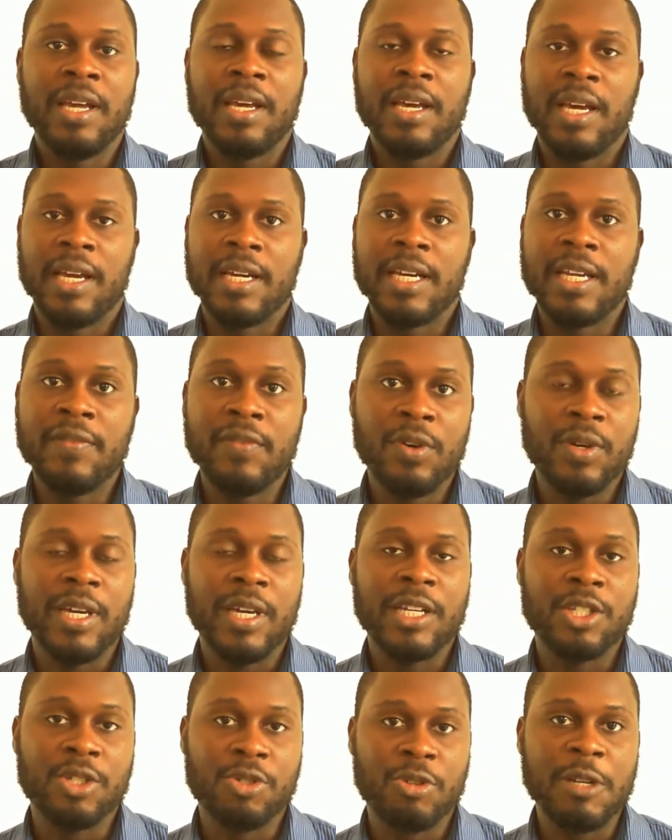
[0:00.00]
And if you look
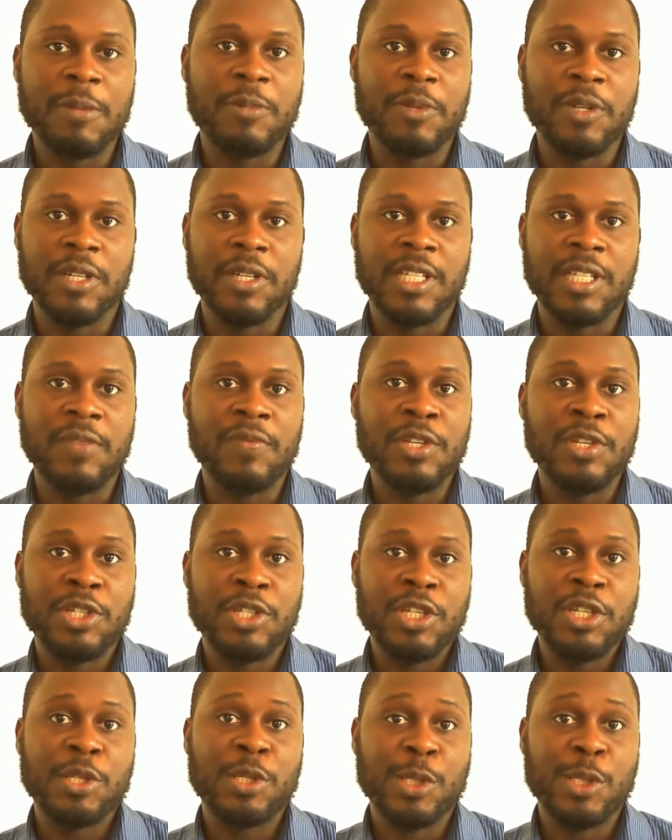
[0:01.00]
at scriptures, even
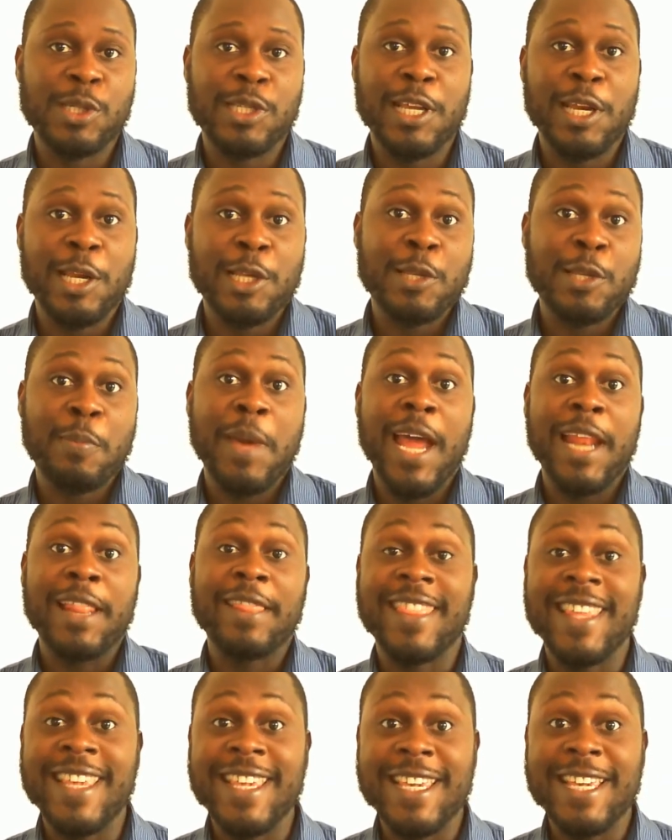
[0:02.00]
Jesus said, as a man
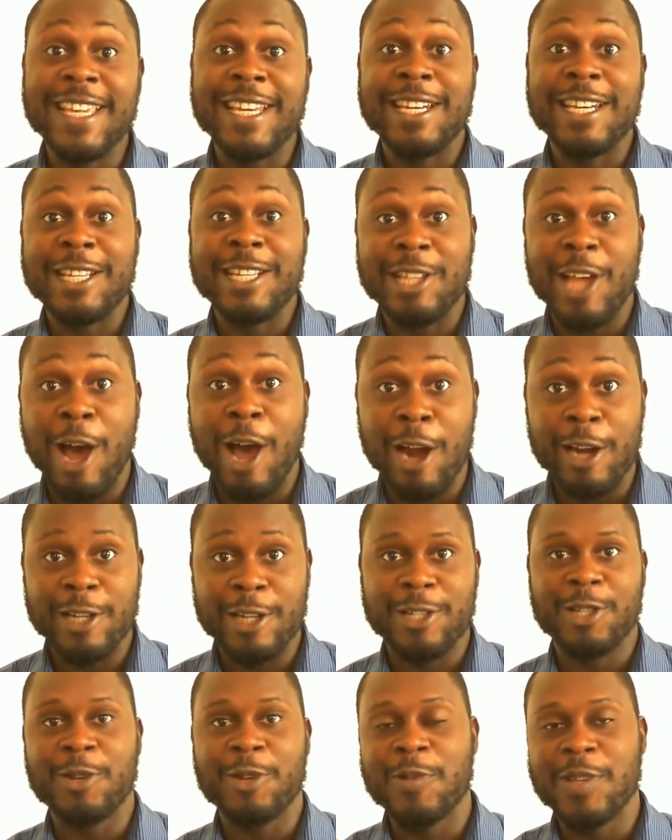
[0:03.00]
thinketh in his heart,
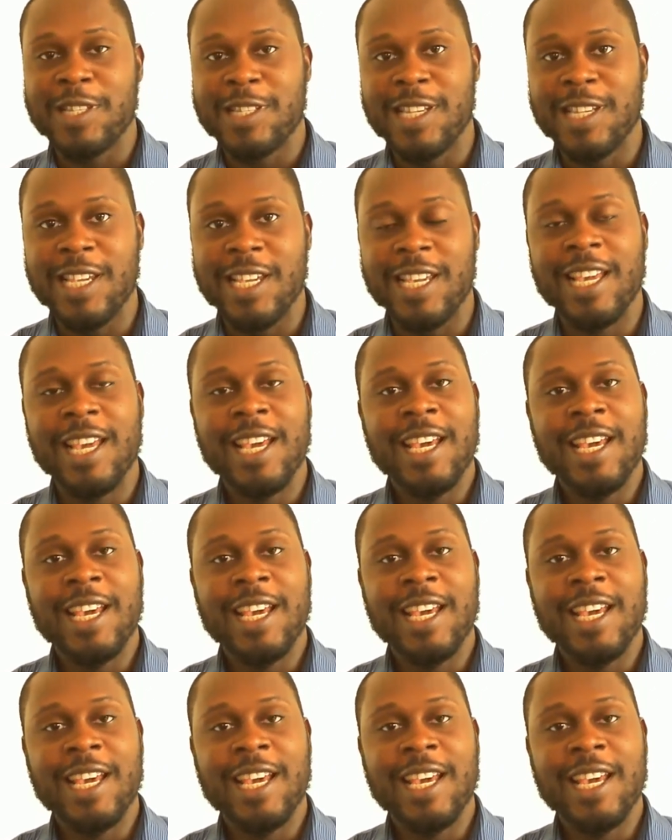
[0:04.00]
so is he.